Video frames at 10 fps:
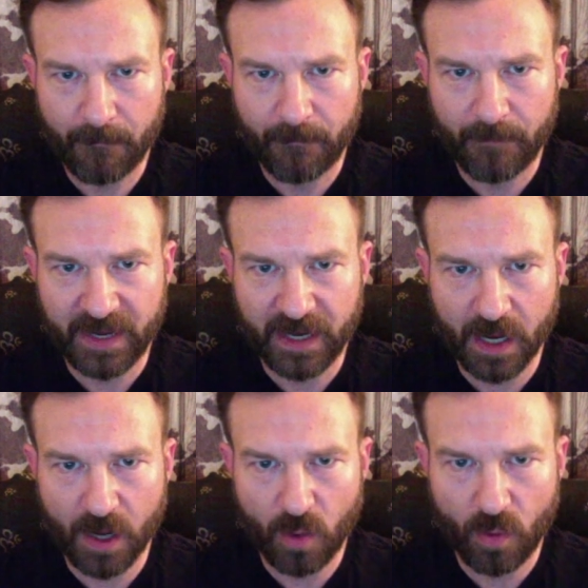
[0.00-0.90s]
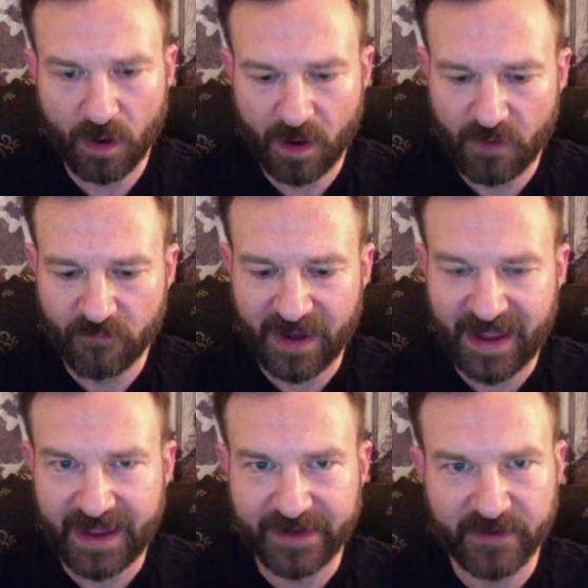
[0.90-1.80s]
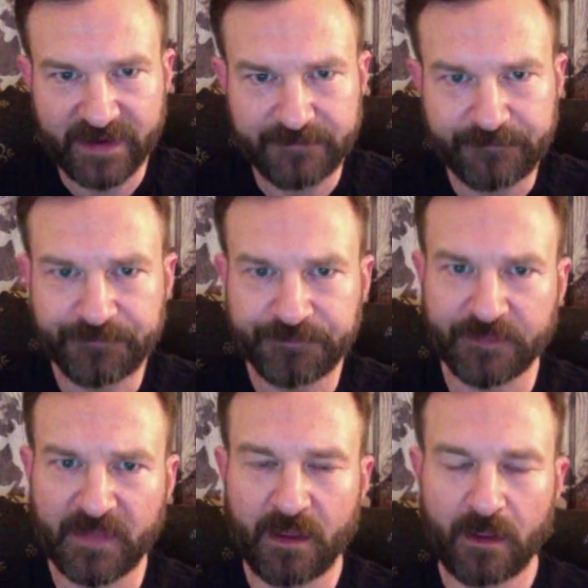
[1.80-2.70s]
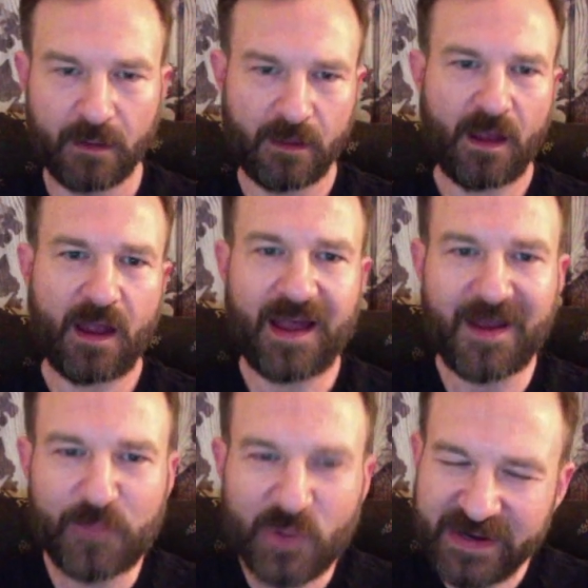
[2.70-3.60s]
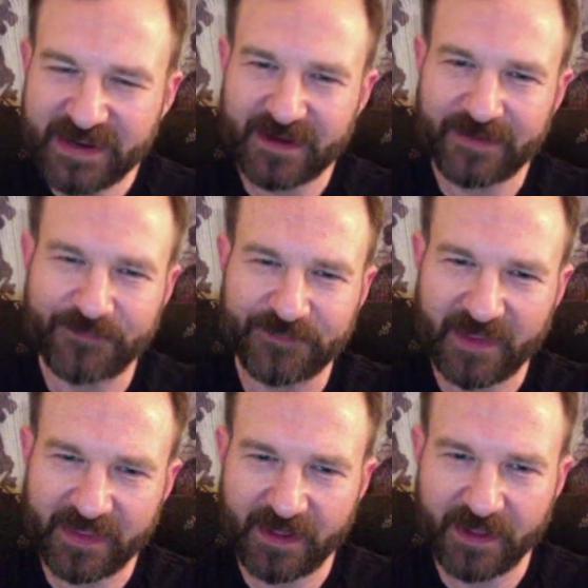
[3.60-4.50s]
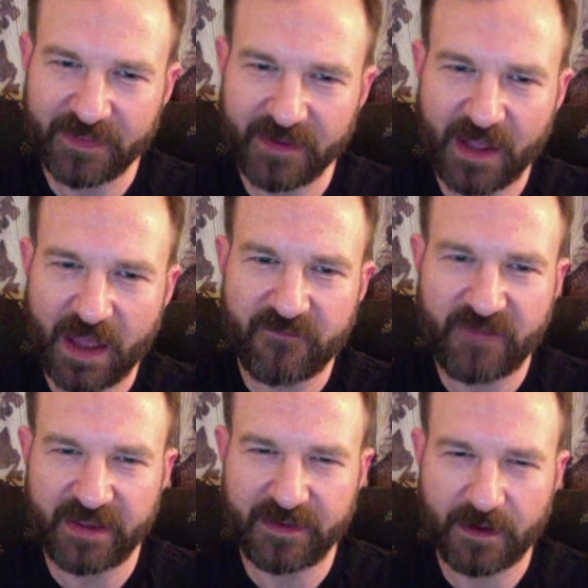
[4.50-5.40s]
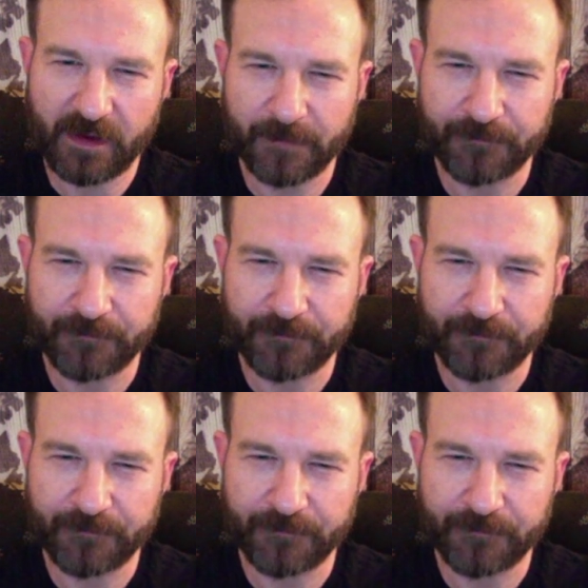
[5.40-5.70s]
Bingo. All right, great. I'm putting I think I have a